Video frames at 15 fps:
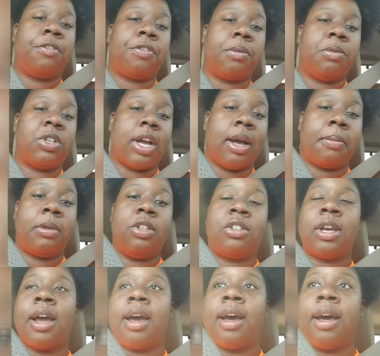from job to
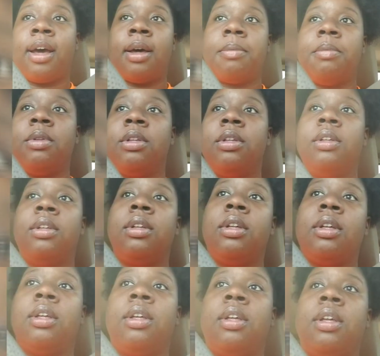job,
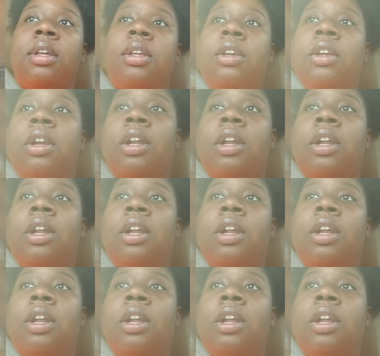you